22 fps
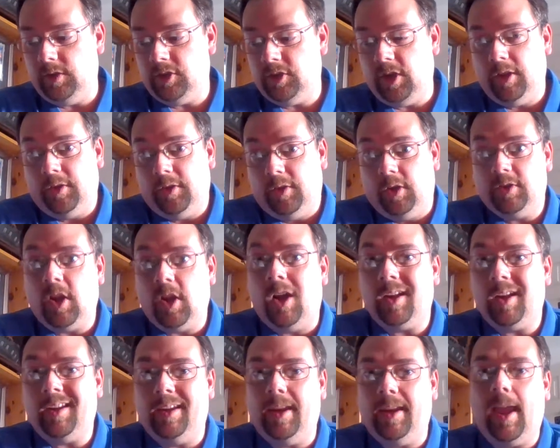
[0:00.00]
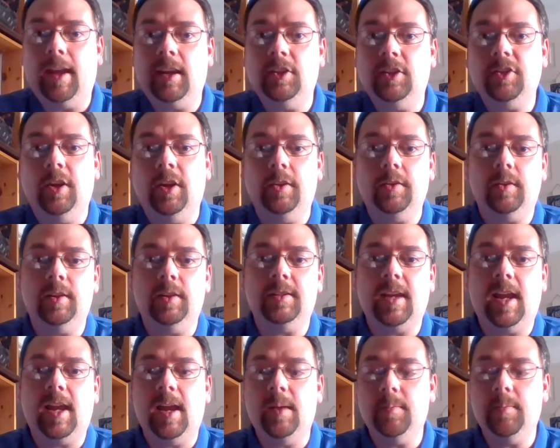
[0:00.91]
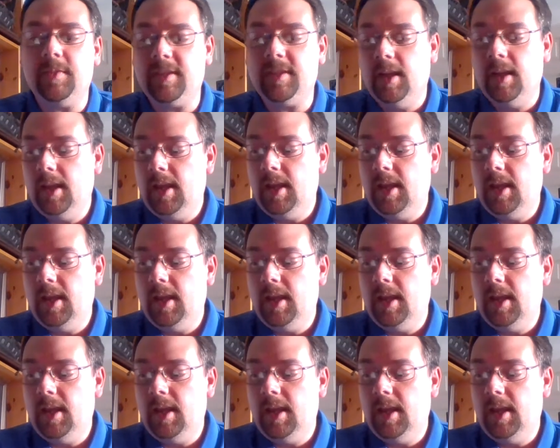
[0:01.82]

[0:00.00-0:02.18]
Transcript: each other or talking at each other at times.